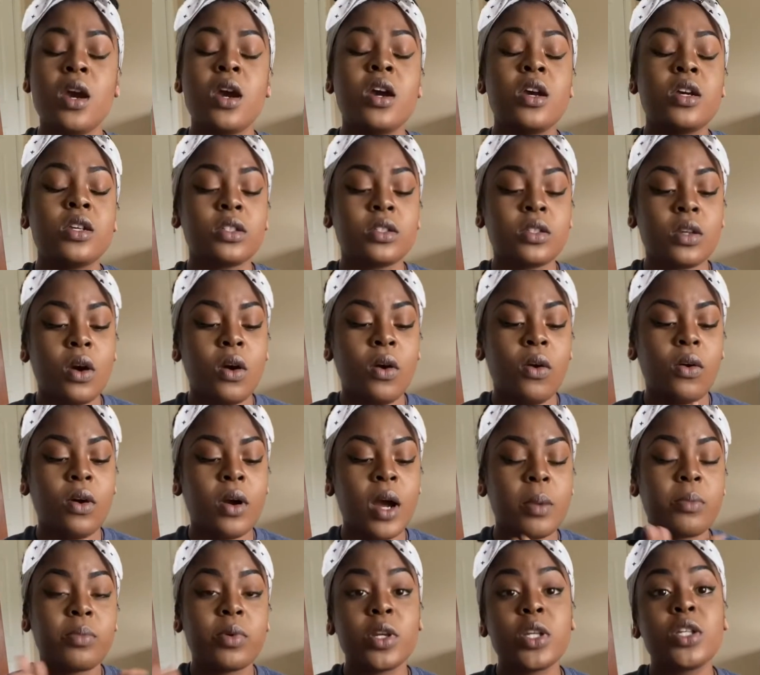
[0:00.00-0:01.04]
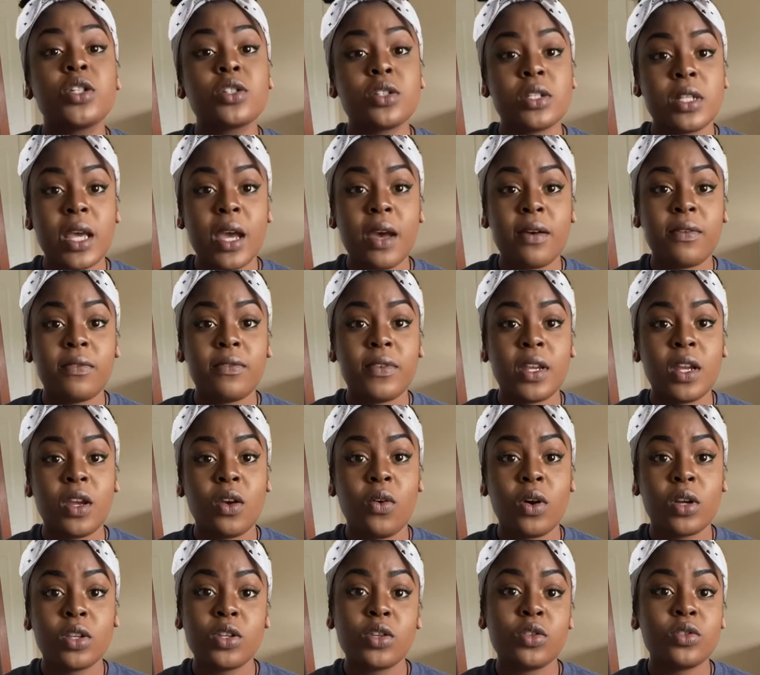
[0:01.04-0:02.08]
So I'm pretty sure they have a video
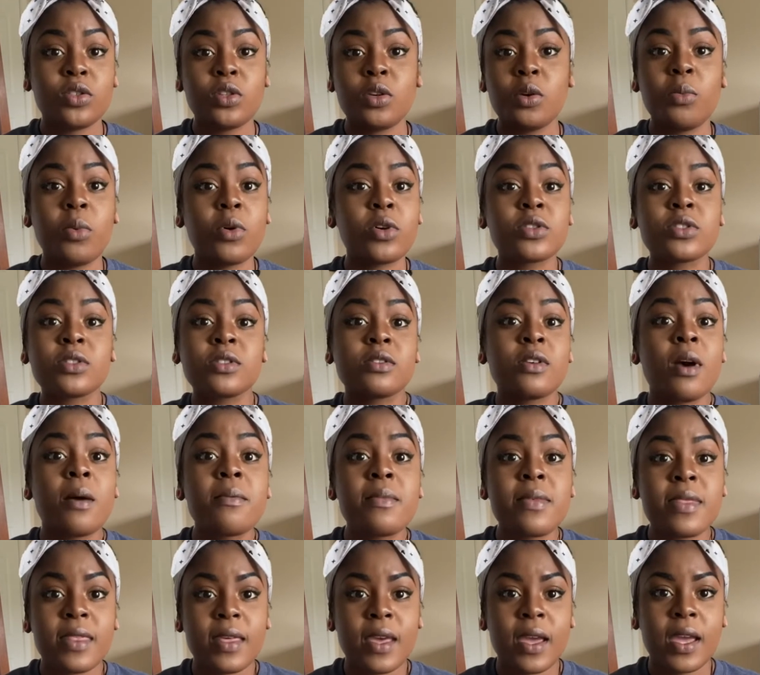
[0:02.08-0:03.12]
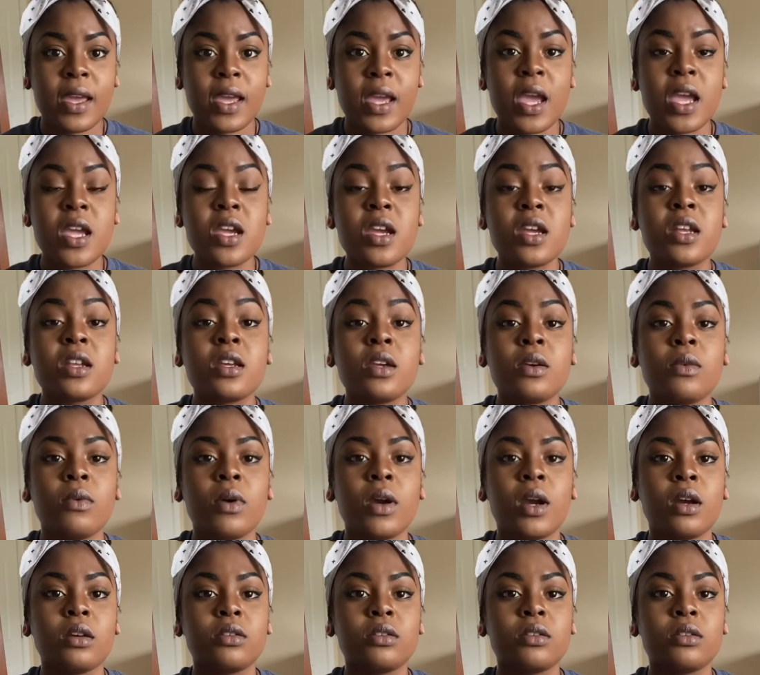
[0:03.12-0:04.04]
on YouTube or something anywhere.